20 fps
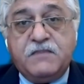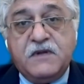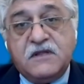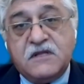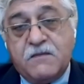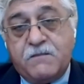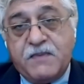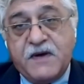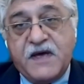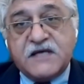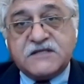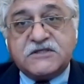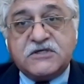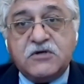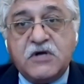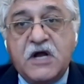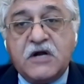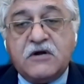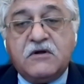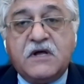In the past, you
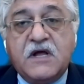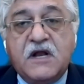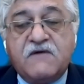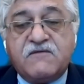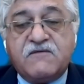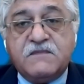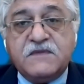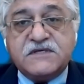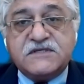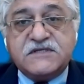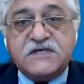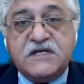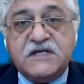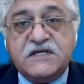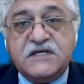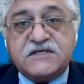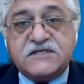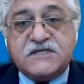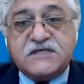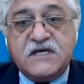had to get it from the
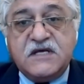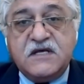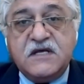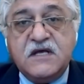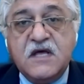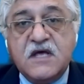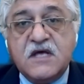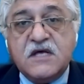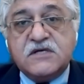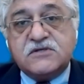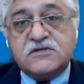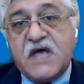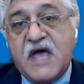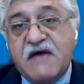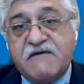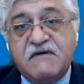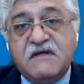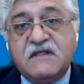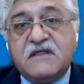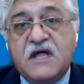CDC. So
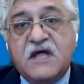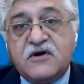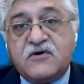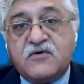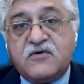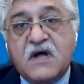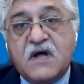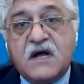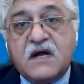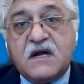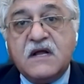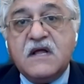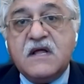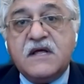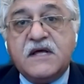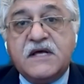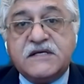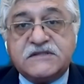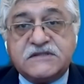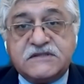having that drug
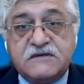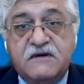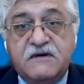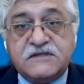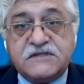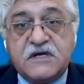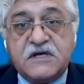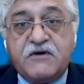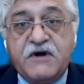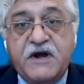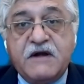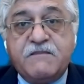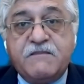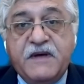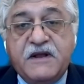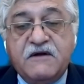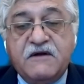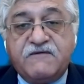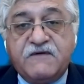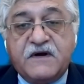is, is a great
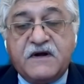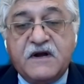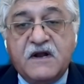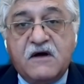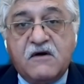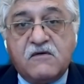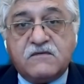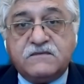benefit now.